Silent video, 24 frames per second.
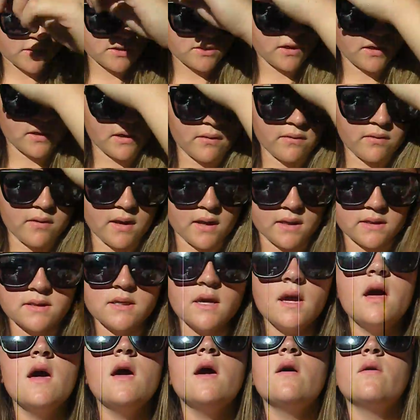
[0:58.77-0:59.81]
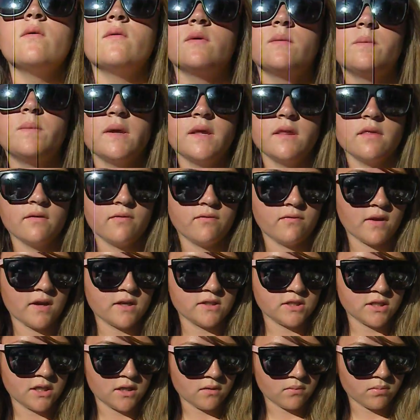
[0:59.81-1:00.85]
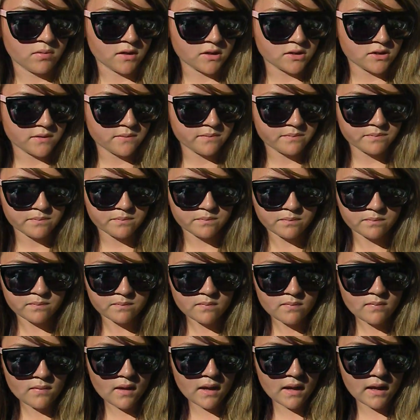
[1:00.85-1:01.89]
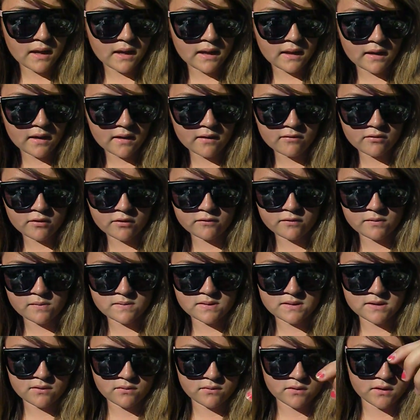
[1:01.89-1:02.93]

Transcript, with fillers: we're just starting out with eyes, would be the flat shader brush. And I have one from